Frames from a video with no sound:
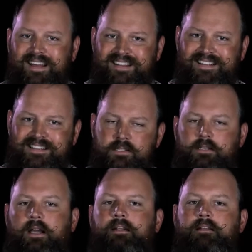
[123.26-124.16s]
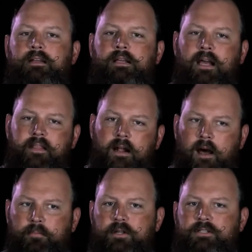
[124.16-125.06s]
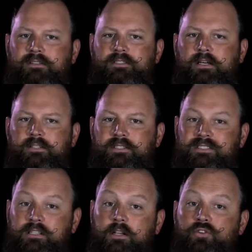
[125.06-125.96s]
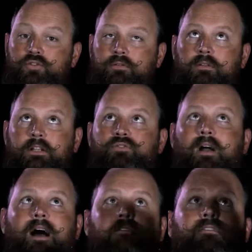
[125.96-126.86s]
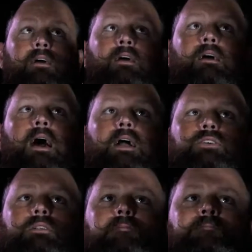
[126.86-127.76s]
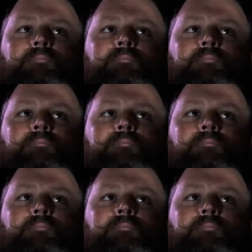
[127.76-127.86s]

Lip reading: that insight and that operational intelligence that can truly drive action.